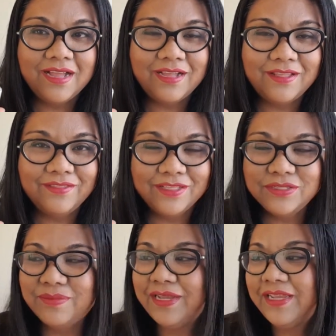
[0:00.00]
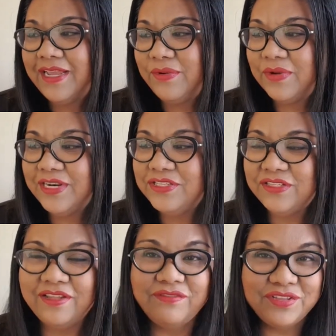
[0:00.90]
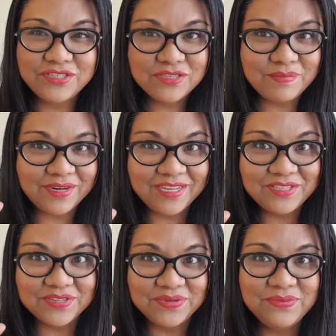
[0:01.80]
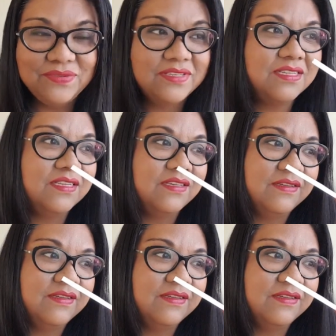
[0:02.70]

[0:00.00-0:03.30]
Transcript: uh, that's why I wanted to love this, but I don't